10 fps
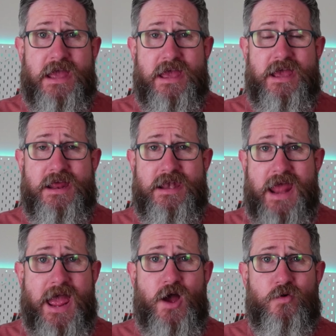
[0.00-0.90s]
And
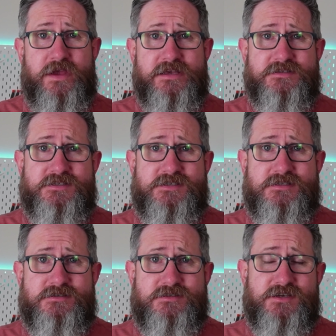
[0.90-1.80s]
now
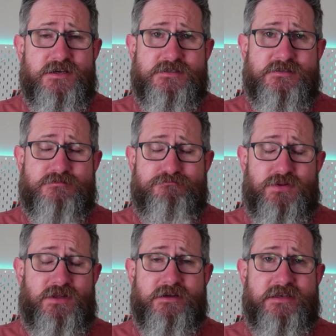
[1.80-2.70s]
it's just
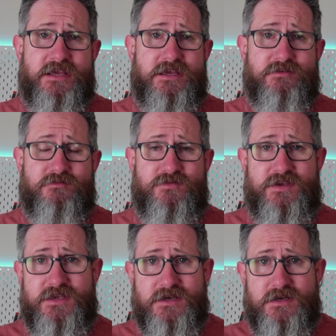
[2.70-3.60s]
plugged in
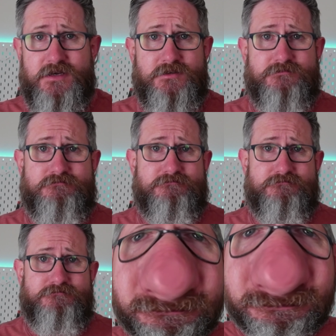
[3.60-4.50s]
via
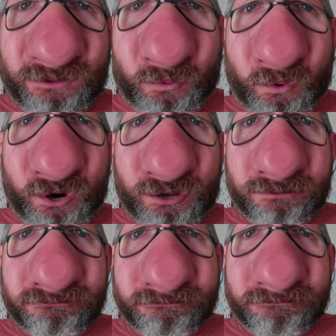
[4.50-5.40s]
the wall.
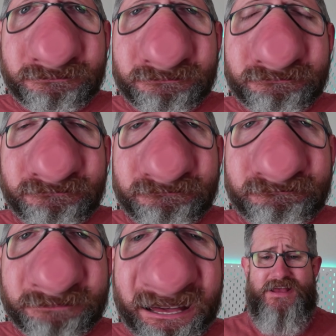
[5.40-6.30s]

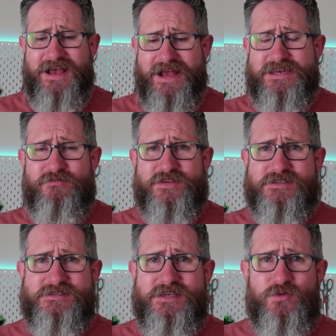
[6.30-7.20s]
I didn't even
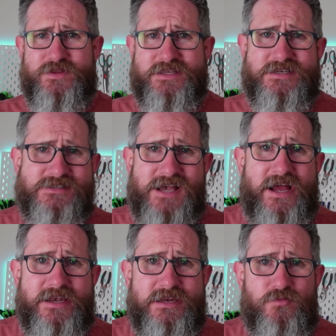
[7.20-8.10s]
stick with the
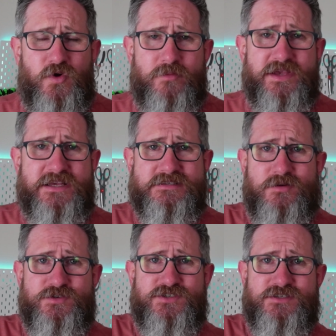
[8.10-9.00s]
design anymore because I
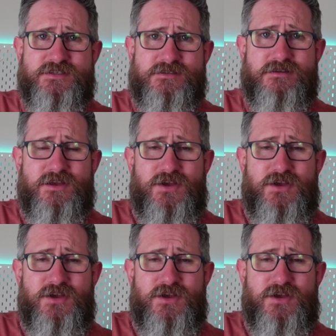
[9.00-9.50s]
was just